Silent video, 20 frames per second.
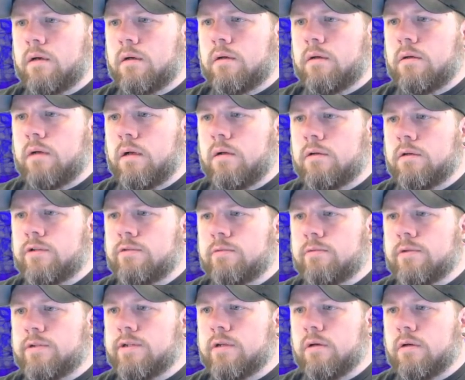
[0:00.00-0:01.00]
notice
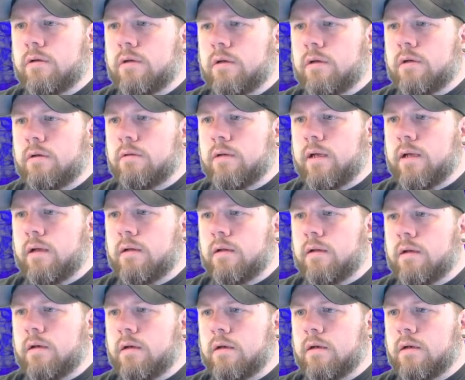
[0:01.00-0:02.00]
what's going on down
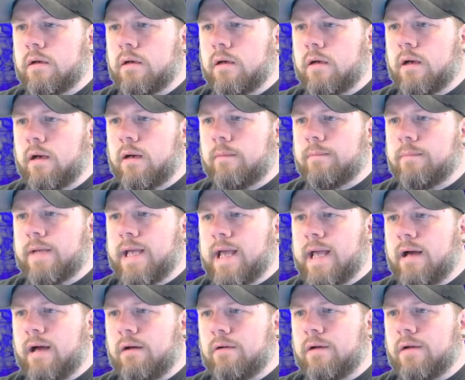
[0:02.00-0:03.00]
there. I'm
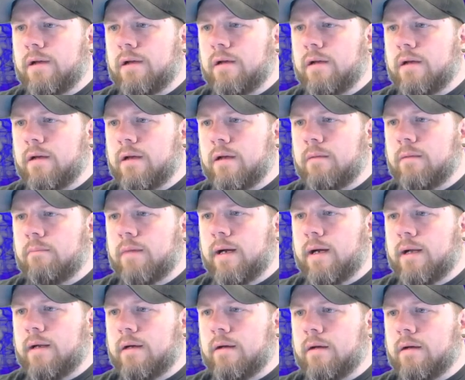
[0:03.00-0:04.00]
counting in
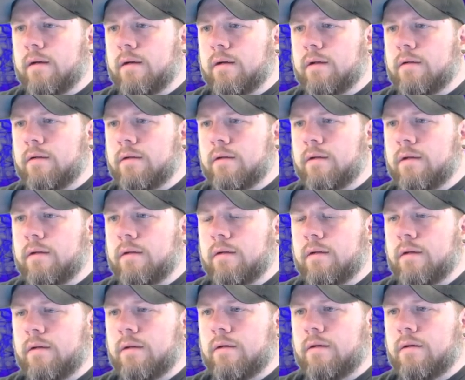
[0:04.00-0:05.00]
binary.
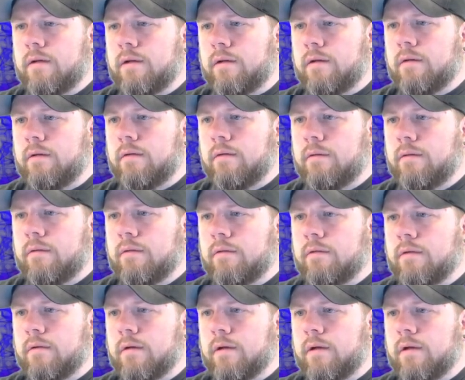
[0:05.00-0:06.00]
2,
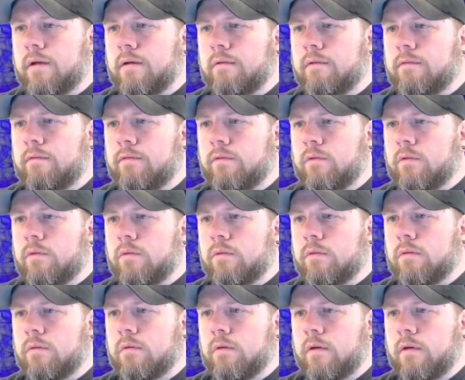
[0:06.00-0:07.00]
3,
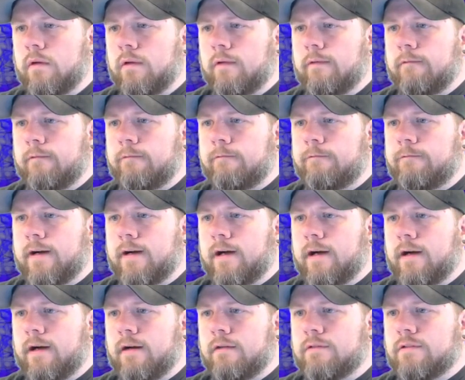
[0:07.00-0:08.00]
4,
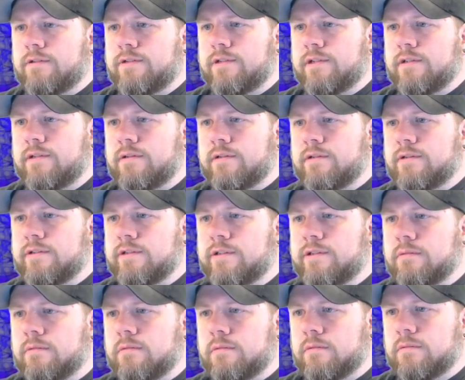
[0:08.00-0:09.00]
5, 6,
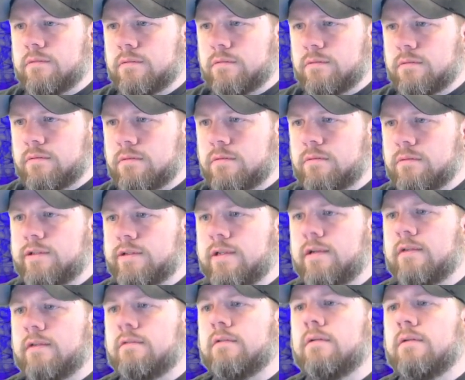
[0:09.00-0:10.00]

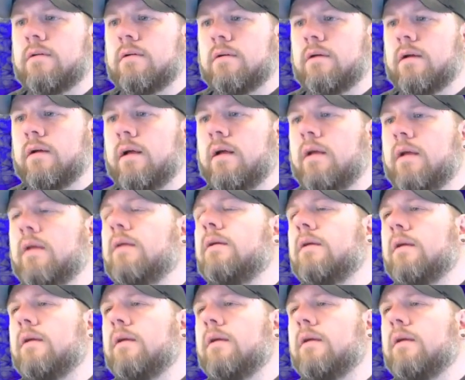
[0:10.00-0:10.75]
7, 8.